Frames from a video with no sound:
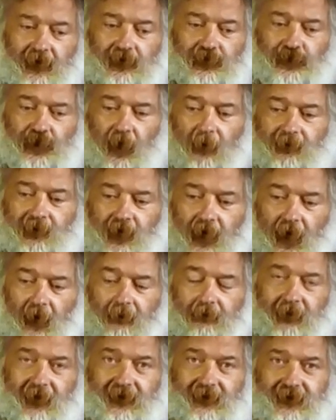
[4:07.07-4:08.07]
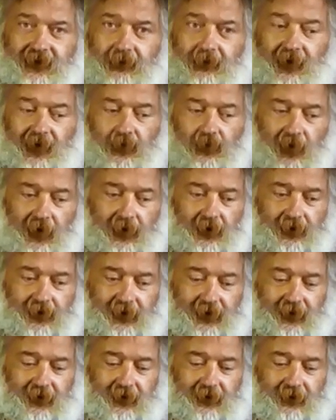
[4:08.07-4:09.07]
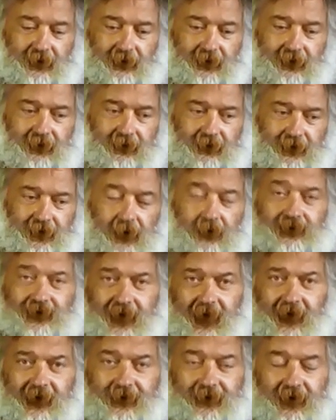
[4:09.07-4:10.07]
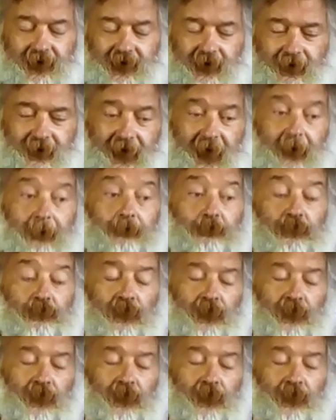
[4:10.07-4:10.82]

chopped up, bits have been welded, and so it was deactivated. Now,